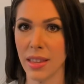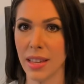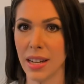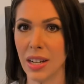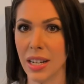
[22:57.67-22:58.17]
the
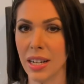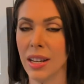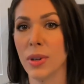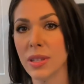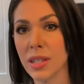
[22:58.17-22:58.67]
lid
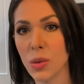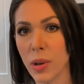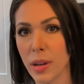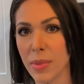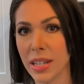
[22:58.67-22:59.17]
on. Once the
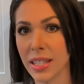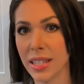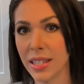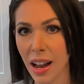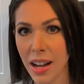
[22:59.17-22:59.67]
20 minutes
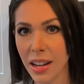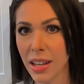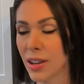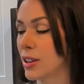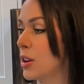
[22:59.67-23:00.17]
is done,
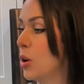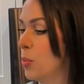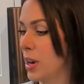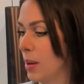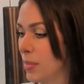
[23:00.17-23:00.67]
you're gonna
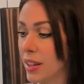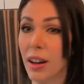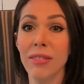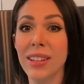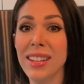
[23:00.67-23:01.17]
open up the
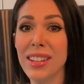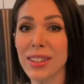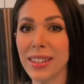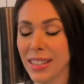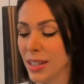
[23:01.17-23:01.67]
oven,
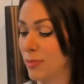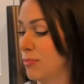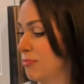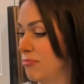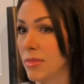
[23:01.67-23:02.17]
you're gonna
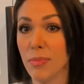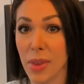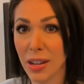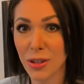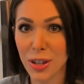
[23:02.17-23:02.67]

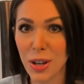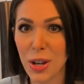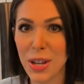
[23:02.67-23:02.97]
make sure you